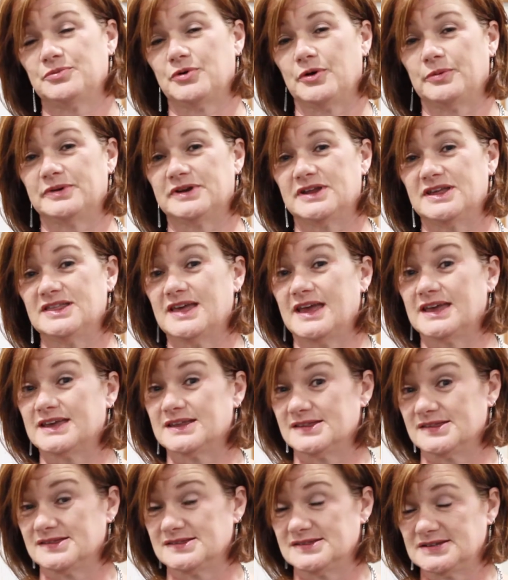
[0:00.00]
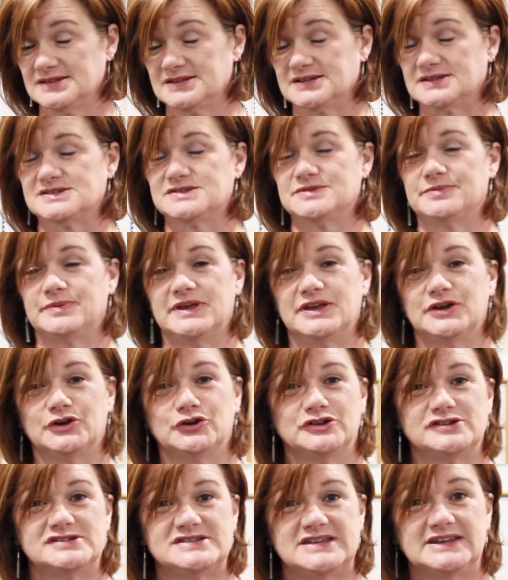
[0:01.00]
property they consider to be a
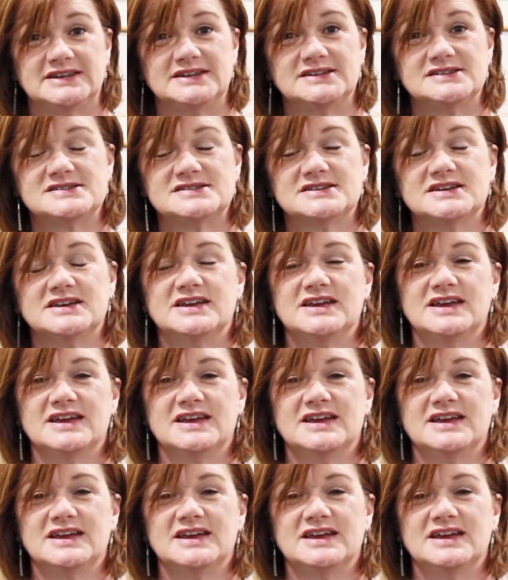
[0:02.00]
good tenant